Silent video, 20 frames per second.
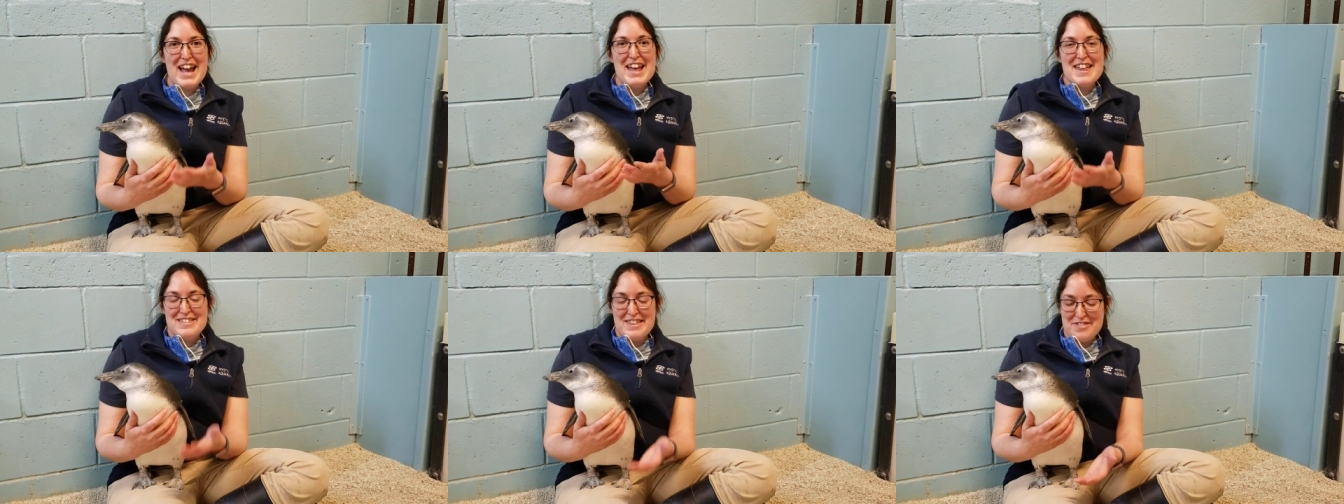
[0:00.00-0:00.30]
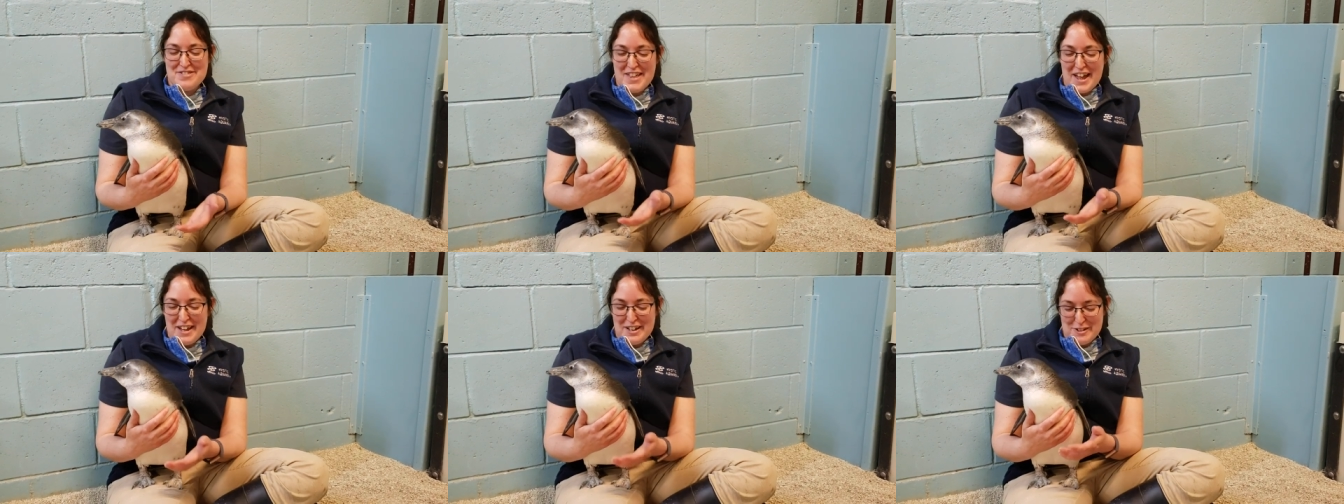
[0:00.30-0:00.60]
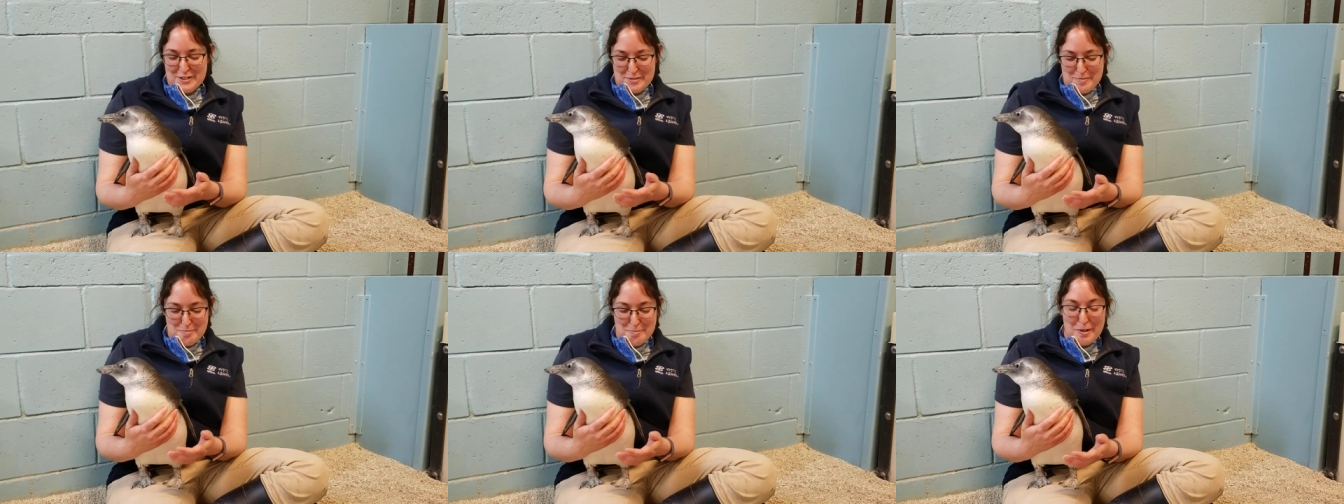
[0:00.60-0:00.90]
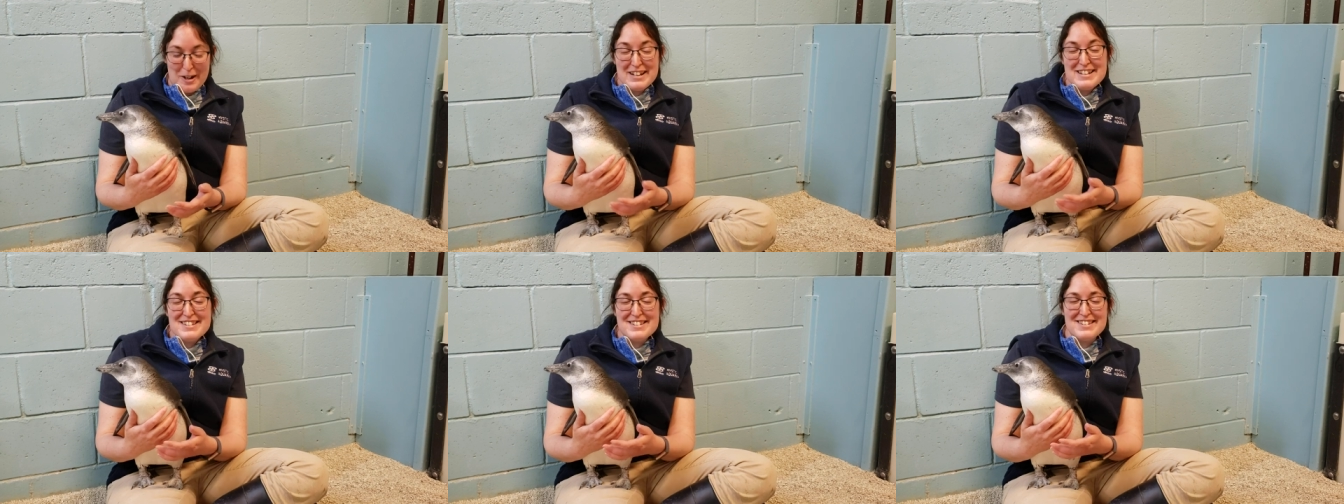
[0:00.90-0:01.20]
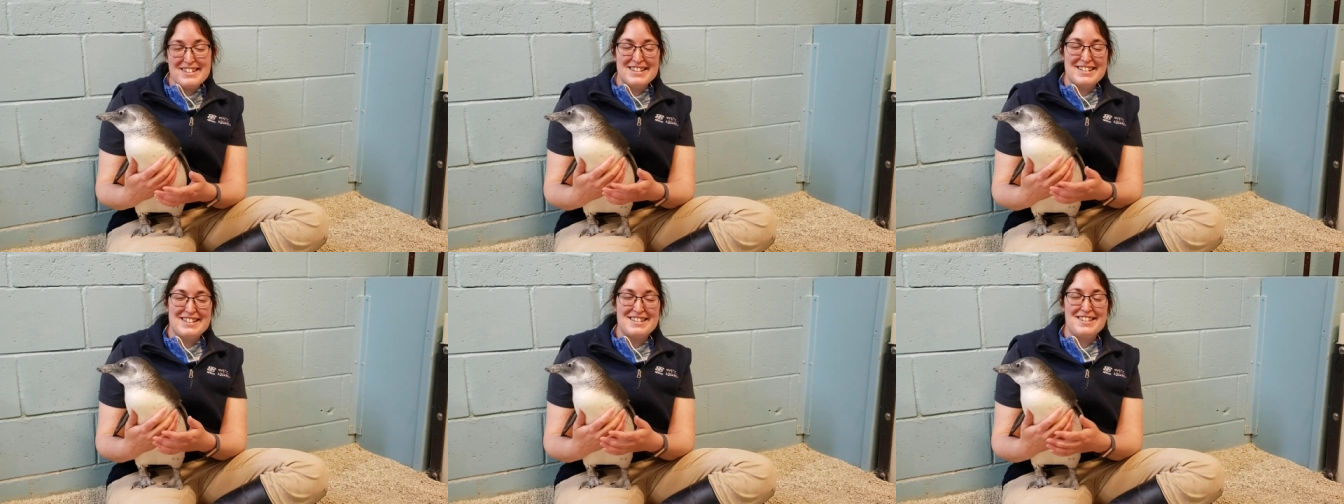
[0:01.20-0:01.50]
that that
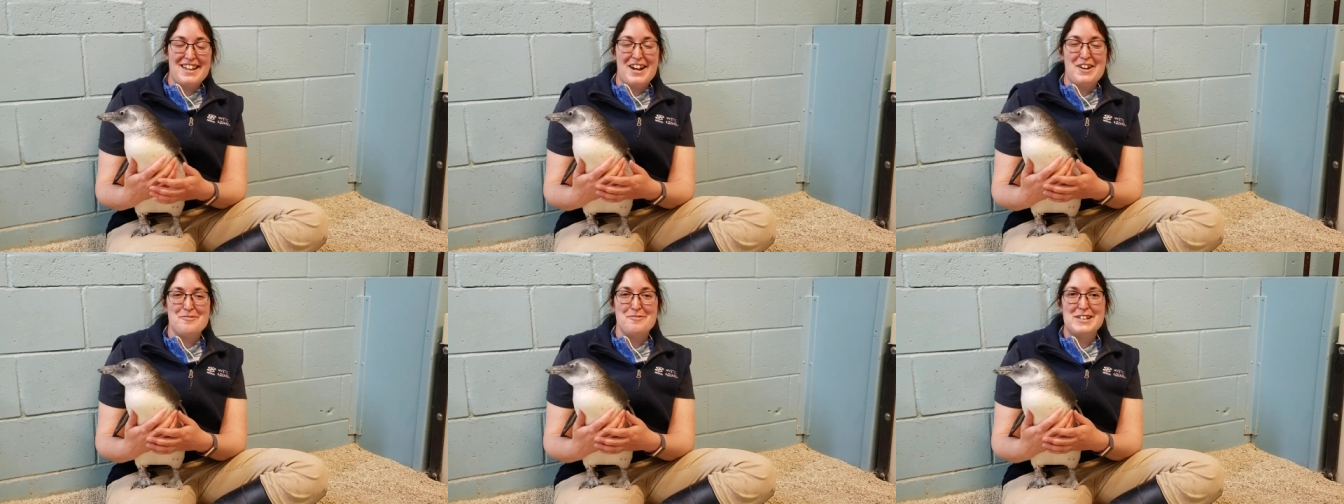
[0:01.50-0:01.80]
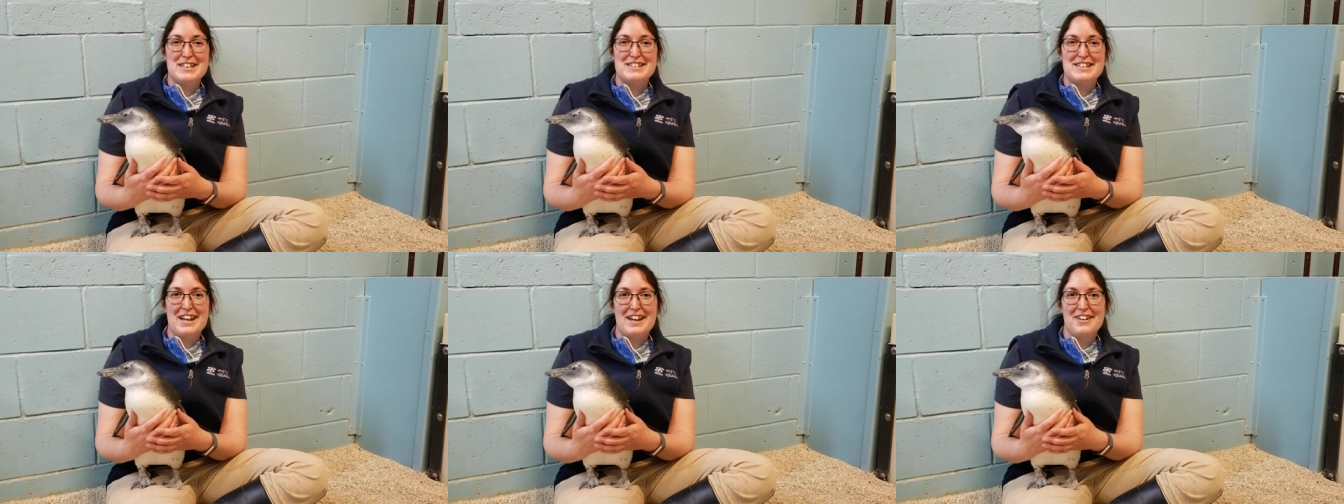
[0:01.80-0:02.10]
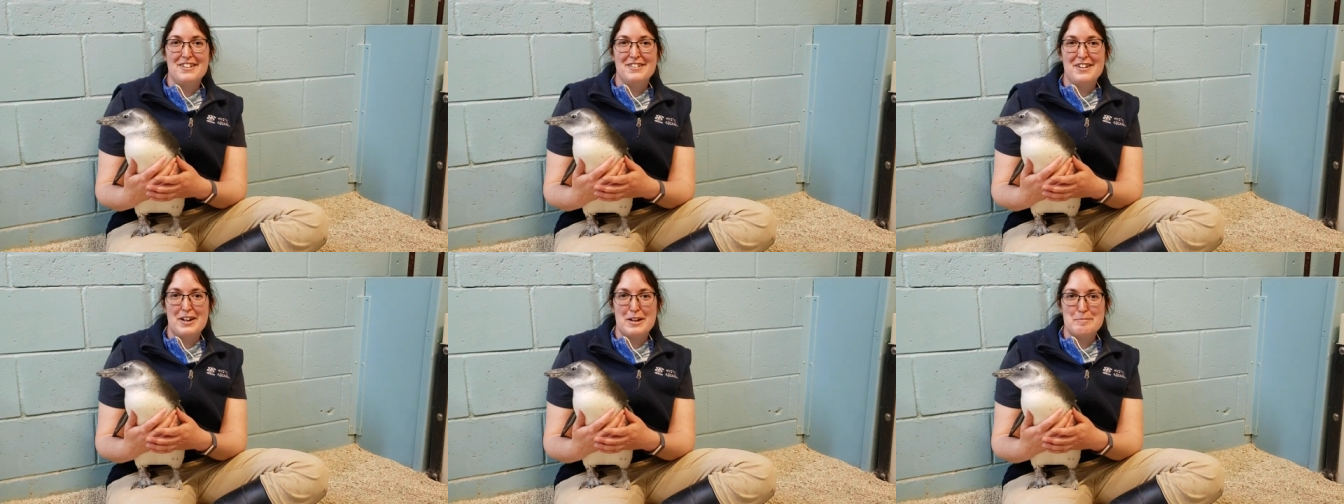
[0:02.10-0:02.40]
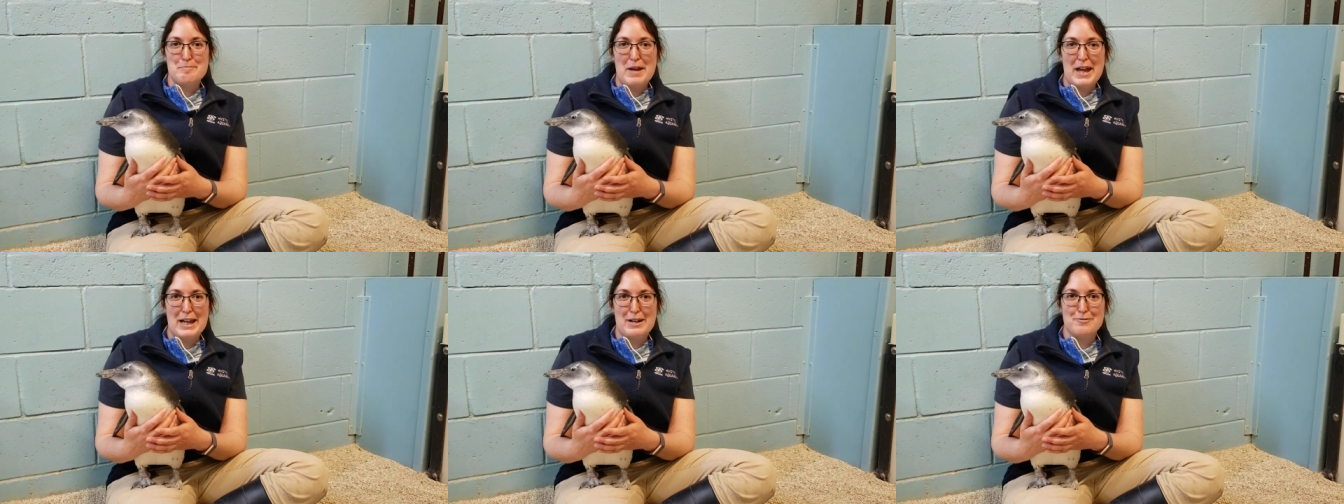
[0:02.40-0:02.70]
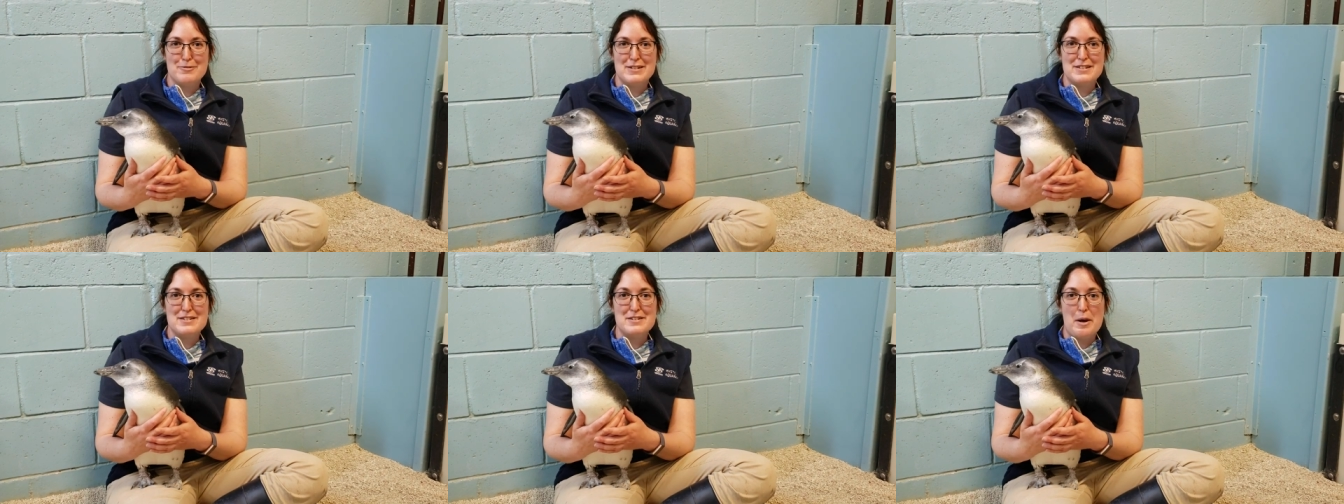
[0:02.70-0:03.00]
bracelet is how we tell our
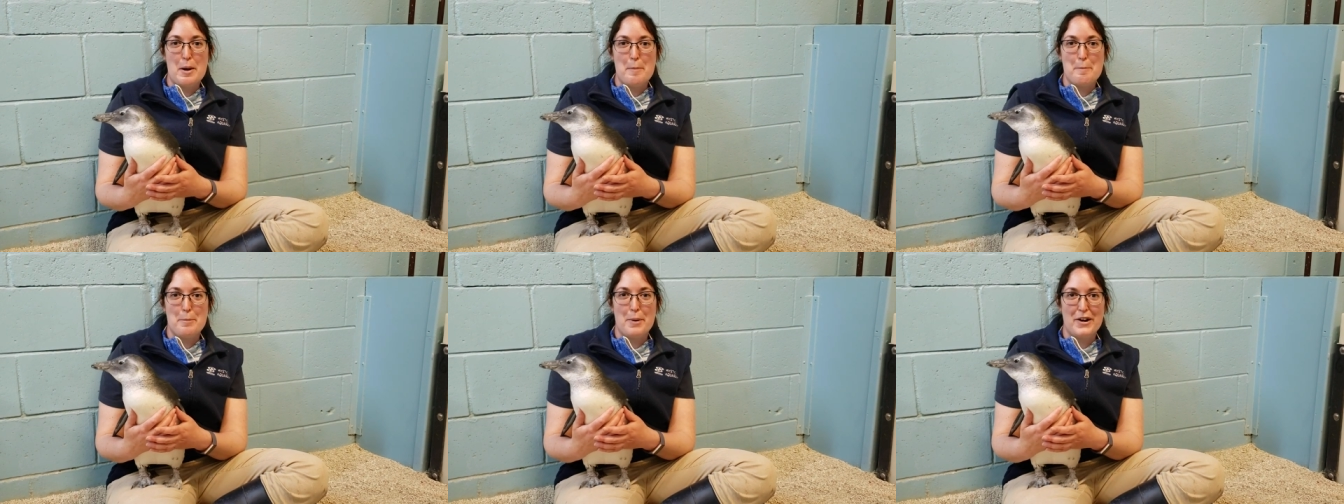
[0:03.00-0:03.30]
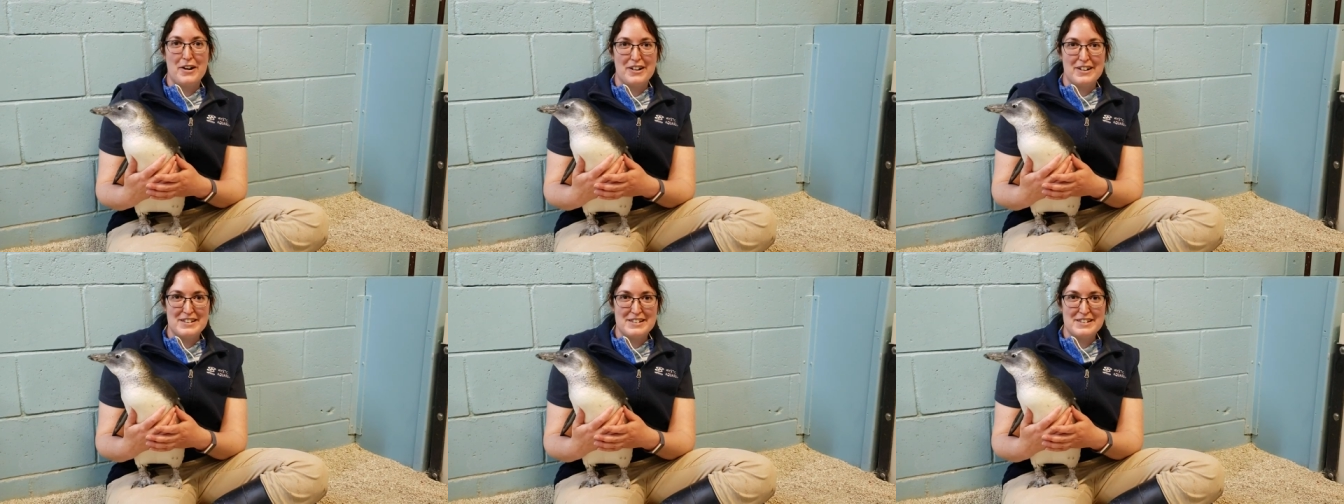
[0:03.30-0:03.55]
penguins apart.